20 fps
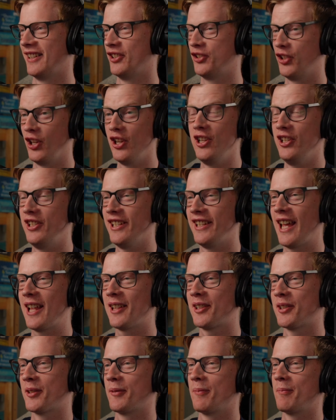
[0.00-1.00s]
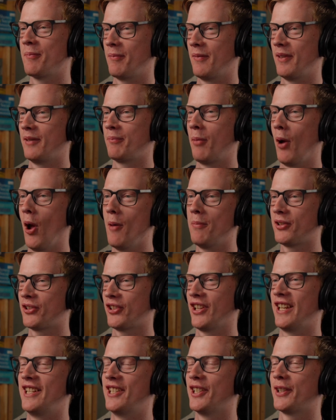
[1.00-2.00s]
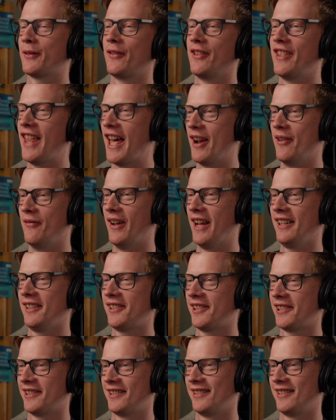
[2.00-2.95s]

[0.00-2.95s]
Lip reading: So you did that purposely just for that event?